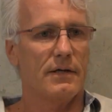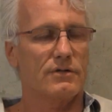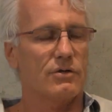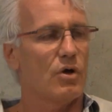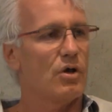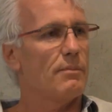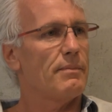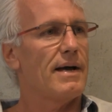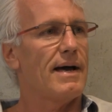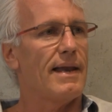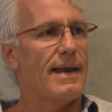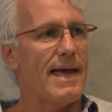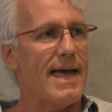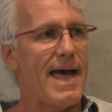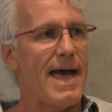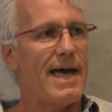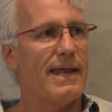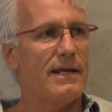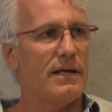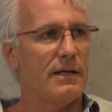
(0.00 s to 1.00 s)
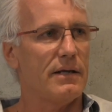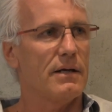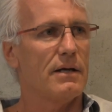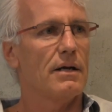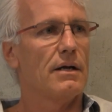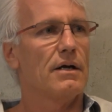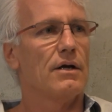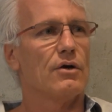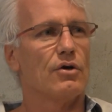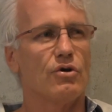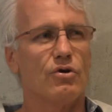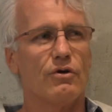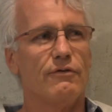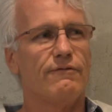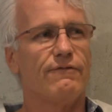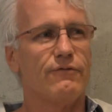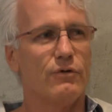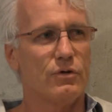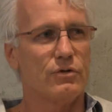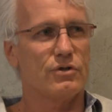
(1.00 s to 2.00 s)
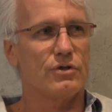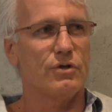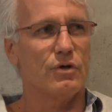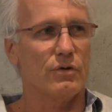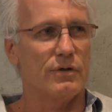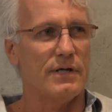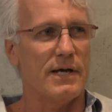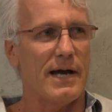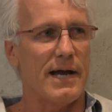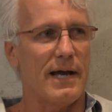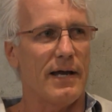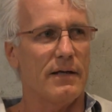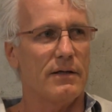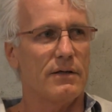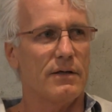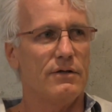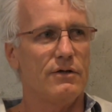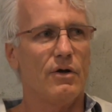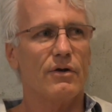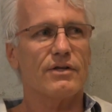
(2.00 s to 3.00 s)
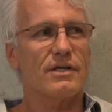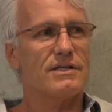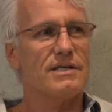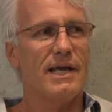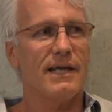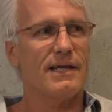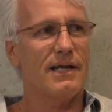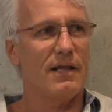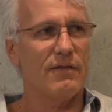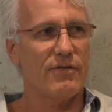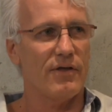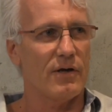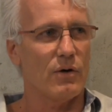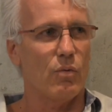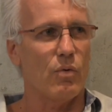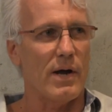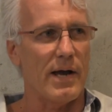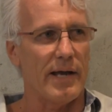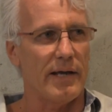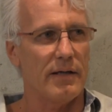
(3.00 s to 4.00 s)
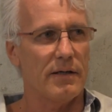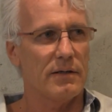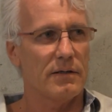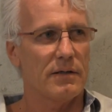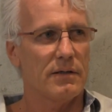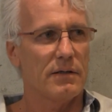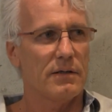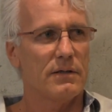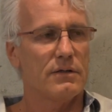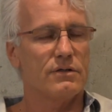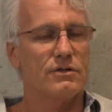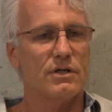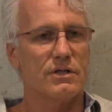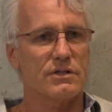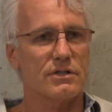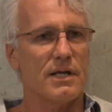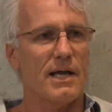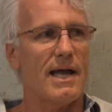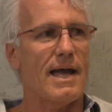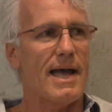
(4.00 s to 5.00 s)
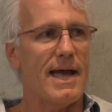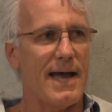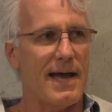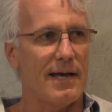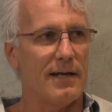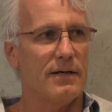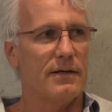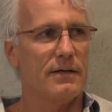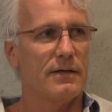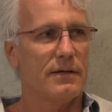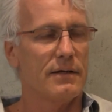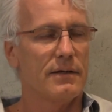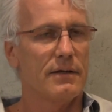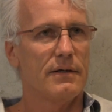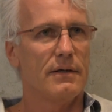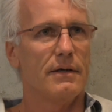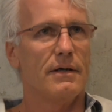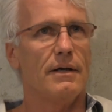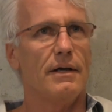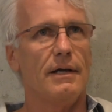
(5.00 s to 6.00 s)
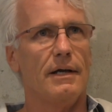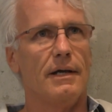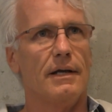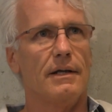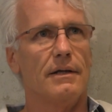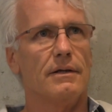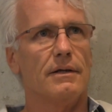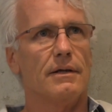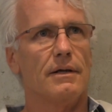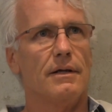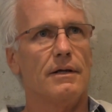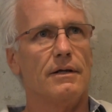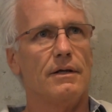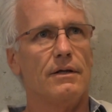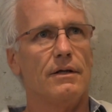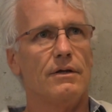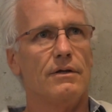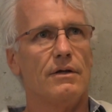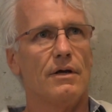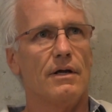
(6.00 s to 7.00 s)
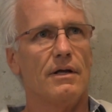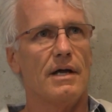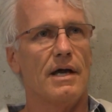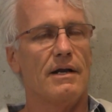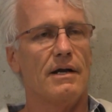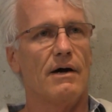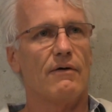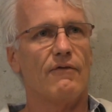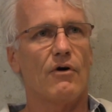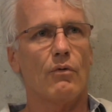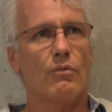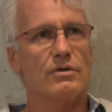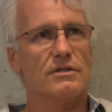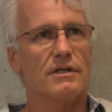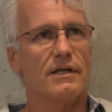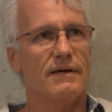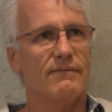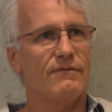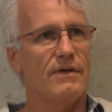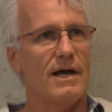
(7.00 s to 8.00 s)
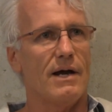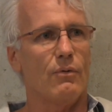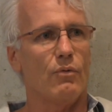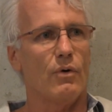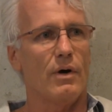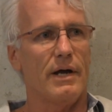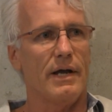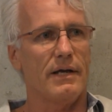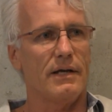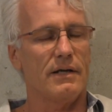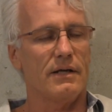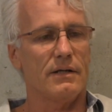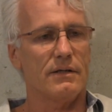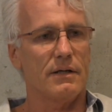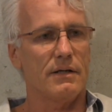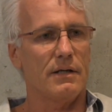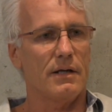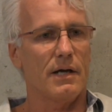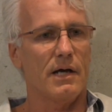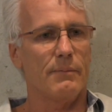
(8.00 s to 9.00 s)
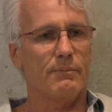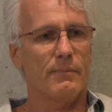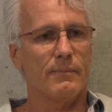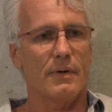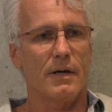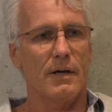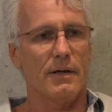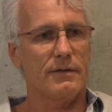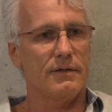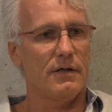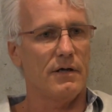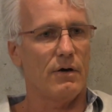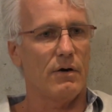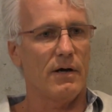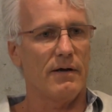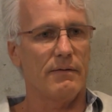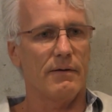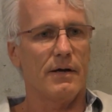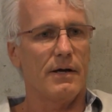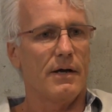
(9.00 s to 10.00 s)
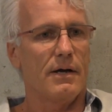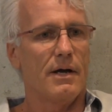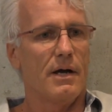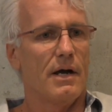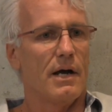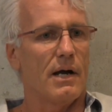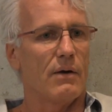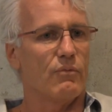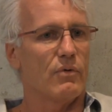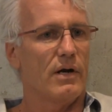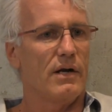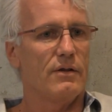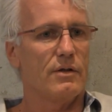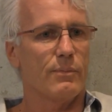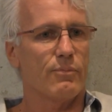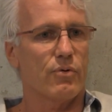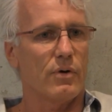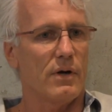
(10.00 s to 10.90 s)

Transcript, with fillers: it's all about adding good foods to your diet. Mm-hmm. You don't have to take anything away, just add. Absolutely. And you know, and I've always lived that way. And, it, and I'm you know I I'm right in the